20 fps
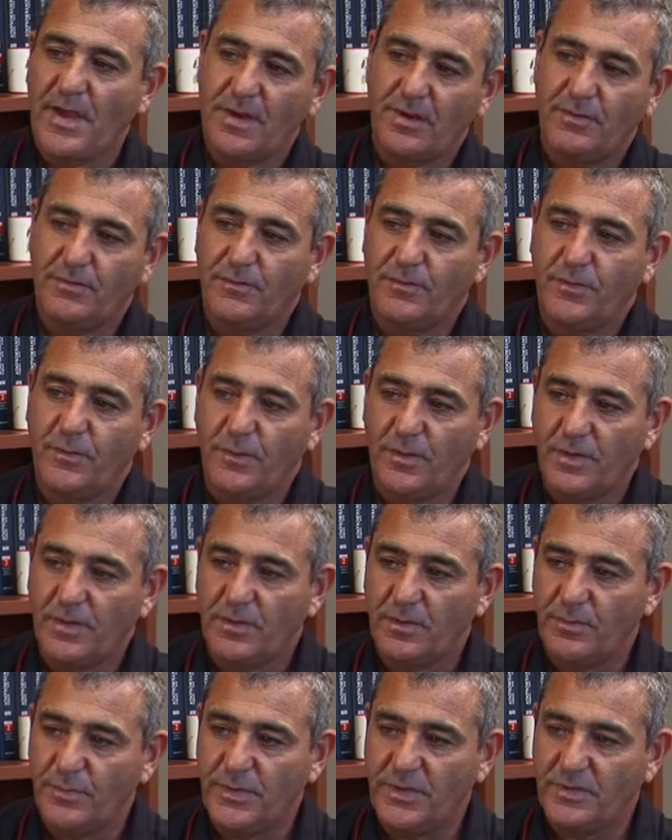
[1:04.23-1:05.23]
back and forward
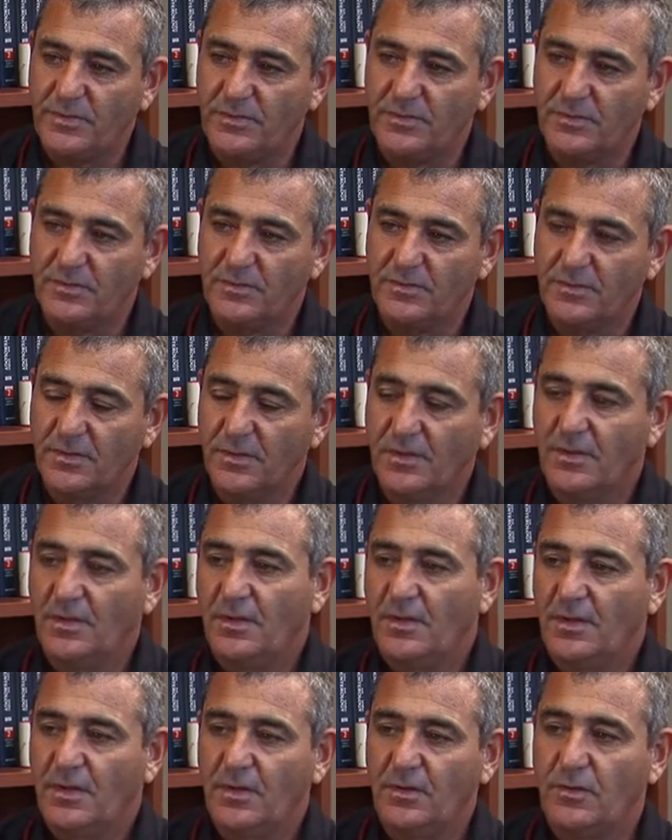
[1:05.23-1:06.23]
at the pictures,
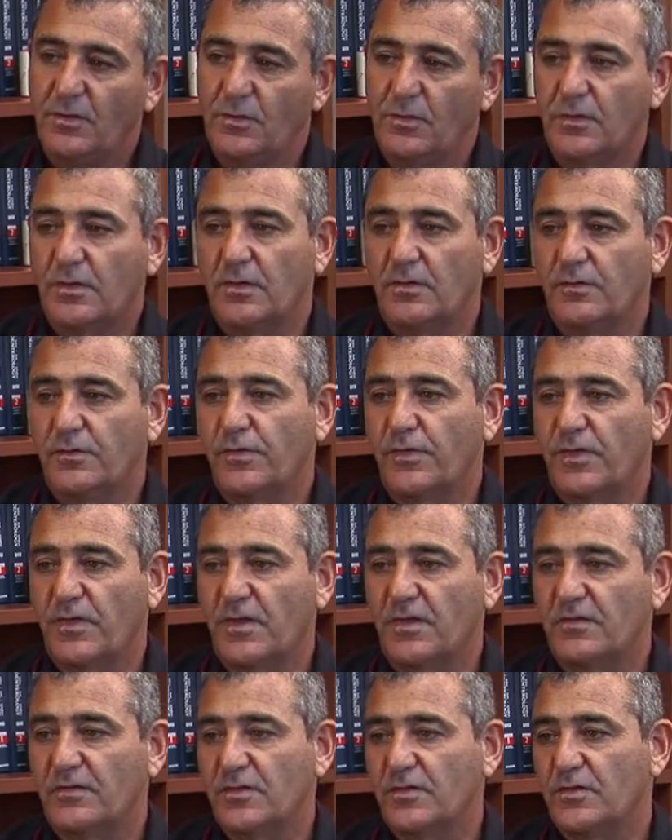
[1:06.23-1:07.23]
and you're looking for
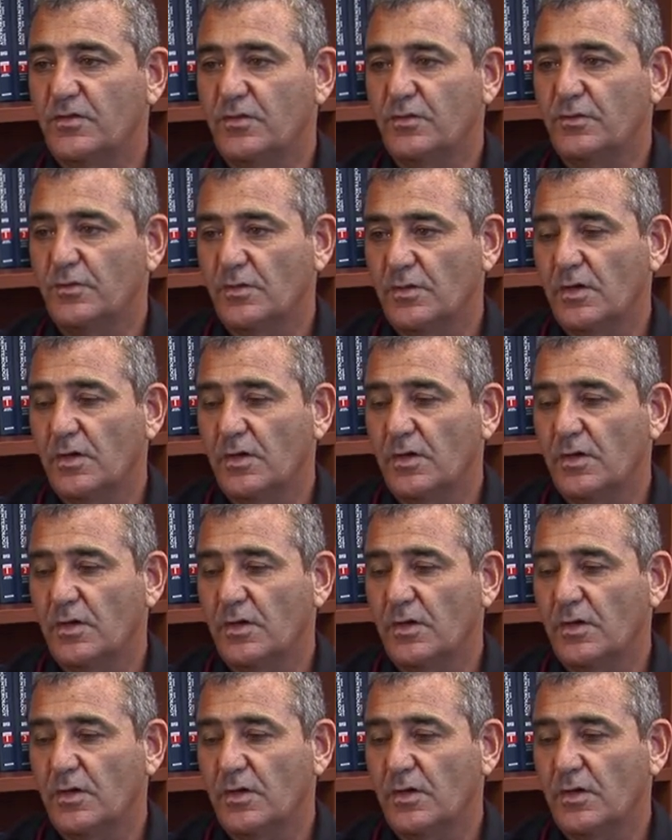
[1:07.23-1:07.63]
things that you